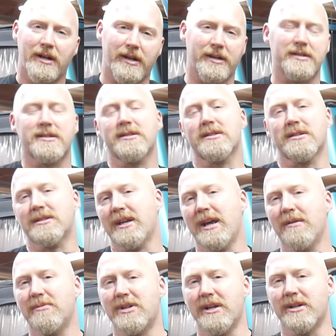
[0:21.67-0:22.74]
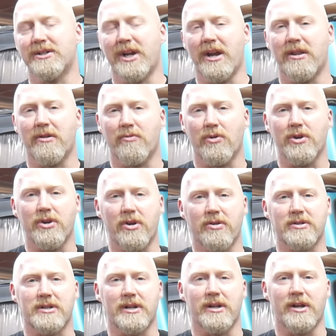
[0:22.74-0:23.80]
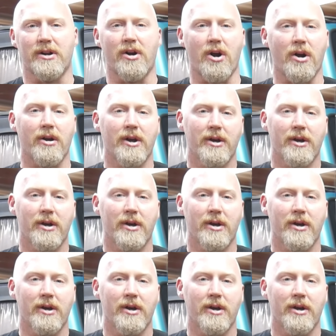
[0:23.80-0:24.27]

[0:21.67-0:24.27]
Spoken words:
Now, this is the same TJ that we're using in our